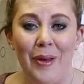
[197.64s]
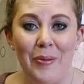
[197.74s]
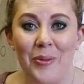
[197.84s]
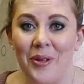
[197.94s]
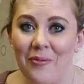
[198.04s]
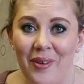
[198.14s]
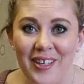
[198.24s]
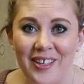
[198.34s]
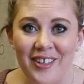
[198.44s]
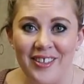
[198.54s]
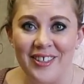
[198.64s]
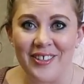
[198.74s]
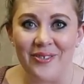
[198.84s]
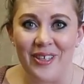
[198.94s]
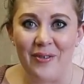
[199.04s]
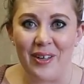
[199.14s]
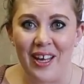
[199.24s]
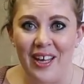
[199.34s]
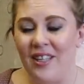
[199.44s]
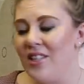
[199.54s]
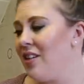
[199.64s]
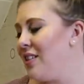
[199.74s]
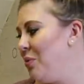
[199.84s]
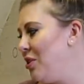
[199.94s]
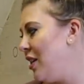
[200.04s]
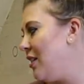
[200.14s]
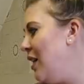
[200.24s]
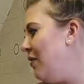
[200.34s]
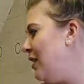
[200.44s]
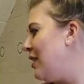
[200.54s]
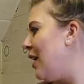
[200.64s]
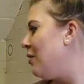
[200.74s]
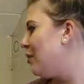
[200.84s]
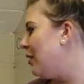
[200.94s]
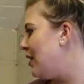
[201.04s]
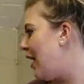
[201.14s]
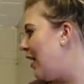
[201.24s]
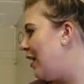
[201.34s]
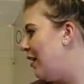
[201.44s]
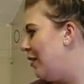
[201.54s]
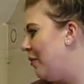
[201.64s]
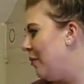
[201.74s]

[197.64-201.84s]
maybe one of my girls will live in here. Darcy, would you like to live in this house one day?